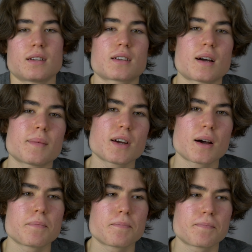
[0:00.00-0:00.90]
Coming
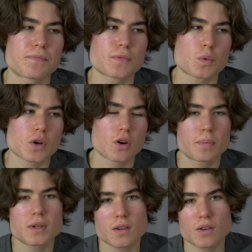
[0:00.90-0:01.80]
up, we're
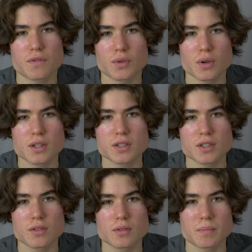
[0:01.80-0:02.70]
hoping to go to Florida
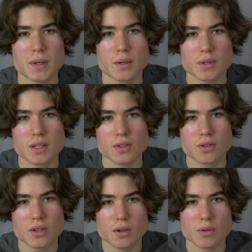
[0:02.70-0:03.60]
soon, but with this
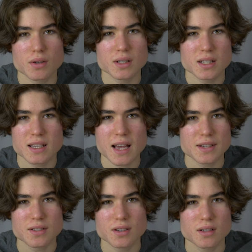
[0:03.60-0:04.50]
whole corona
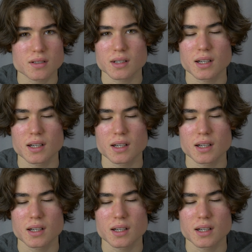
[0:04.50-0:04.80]
disaster,